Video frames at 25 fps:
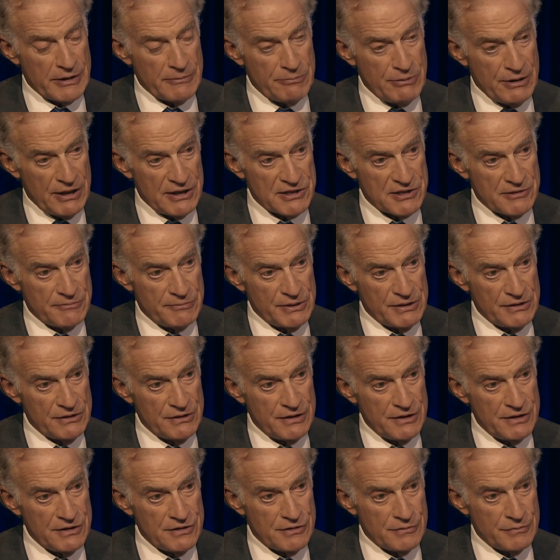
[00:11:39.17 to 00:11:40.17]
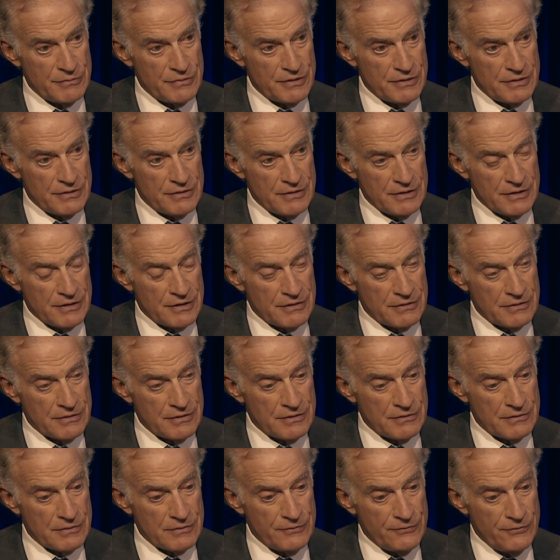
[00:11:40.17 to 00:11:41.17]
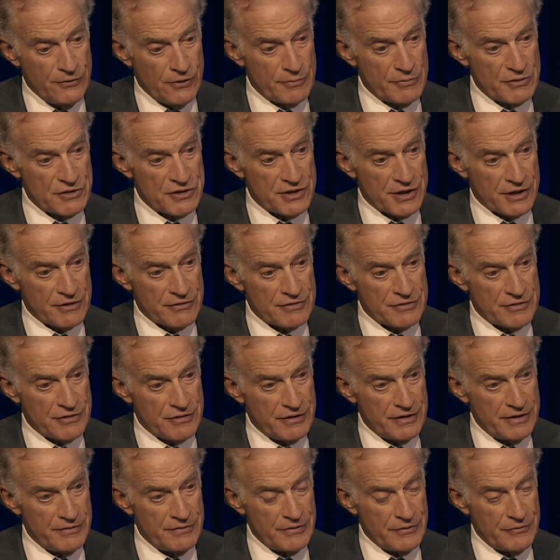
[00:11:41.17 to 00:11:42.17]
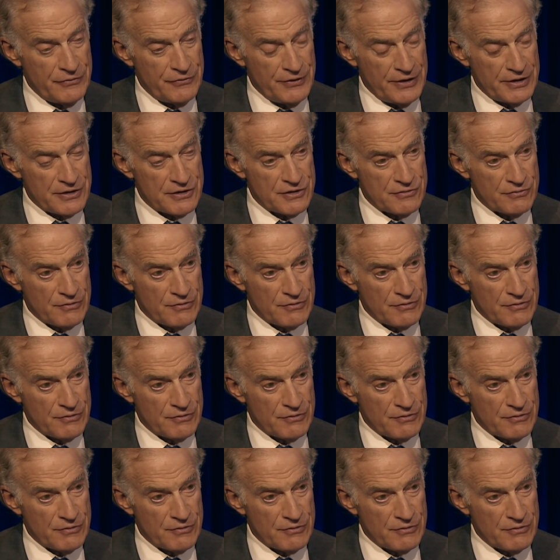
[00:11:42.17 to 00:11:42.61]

possibilities. I mean, uh, former Secretary of Defense